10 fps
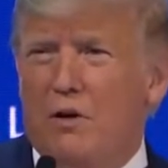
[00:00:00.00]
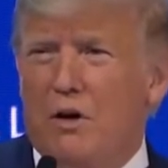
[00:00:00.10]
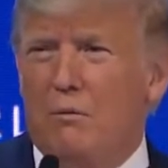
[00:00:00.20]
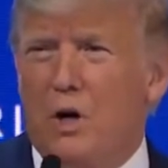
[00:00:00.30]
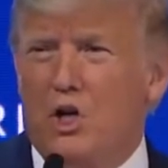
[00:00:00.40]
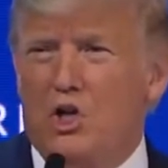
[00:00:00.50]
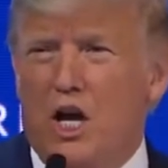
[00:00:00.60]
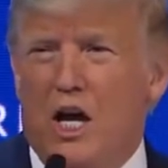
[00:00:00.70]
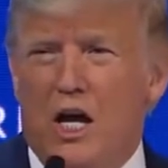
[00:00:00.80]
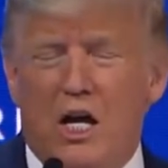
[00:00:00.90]
and very
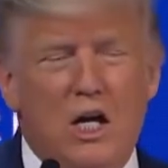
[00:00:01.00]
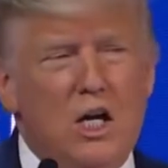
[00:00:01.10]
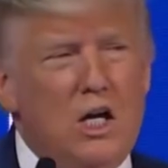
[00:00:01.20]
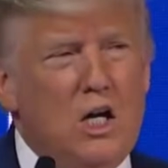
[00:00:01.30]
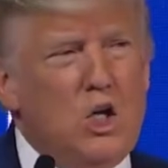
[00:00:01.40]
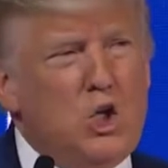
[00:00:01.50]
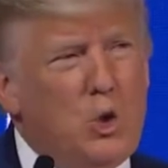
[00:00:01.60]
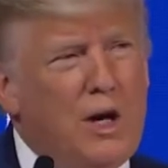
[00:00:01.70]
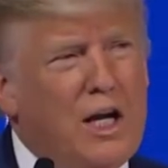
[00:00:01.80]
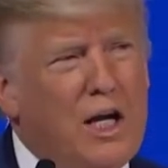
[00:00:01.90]
much a
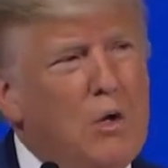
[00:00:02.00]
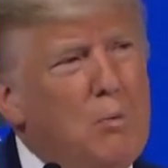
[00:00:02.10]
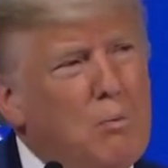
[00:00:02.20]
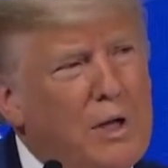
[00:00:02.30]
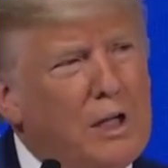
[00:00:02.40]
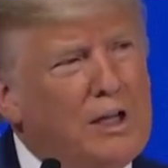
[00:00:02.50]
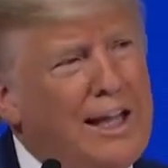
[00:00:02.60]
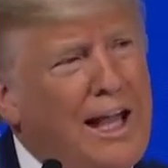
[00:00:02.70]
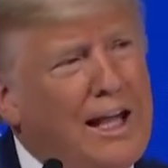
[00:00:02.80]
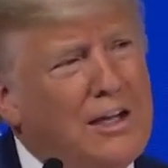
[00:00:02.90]
shrinking middle
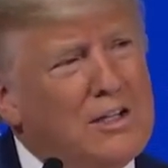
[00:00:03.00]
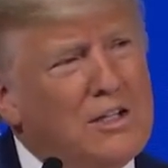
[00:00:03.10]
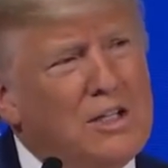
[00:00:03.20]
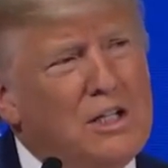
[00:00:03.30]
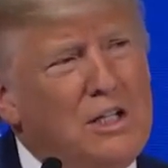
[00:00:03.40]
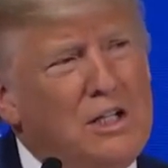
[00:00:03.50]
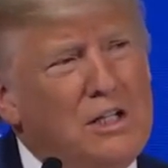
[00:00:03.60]
class.